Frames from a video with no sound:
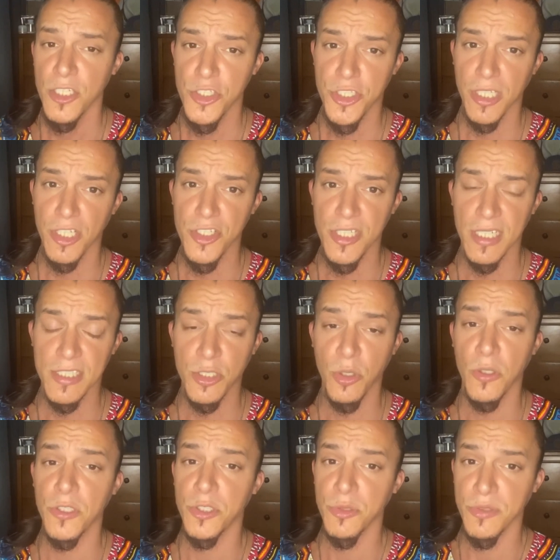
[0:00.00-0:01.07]
Shilajit is
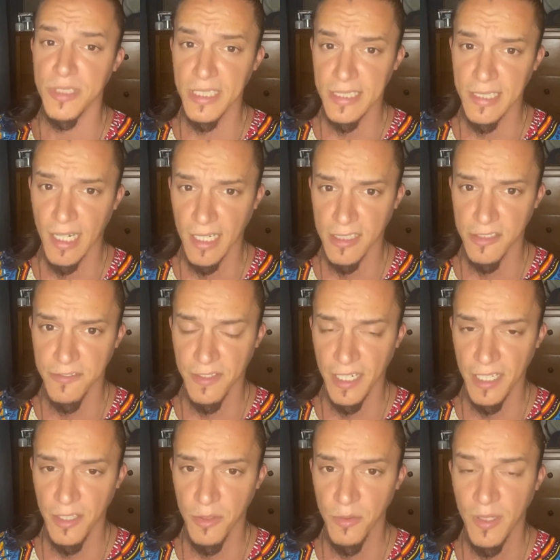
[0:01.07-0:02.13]
going to
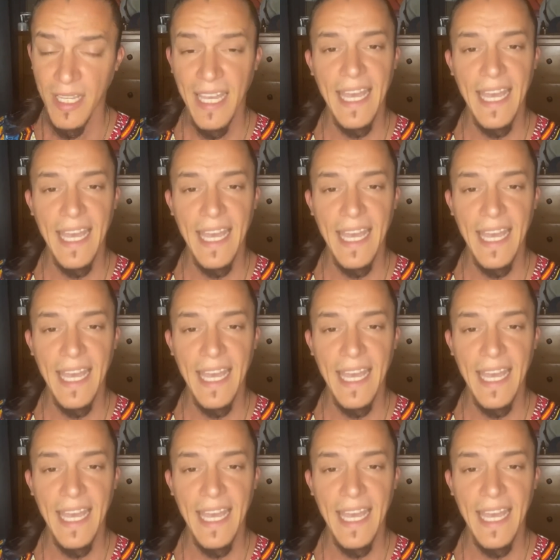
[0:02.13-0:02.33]
detoxify you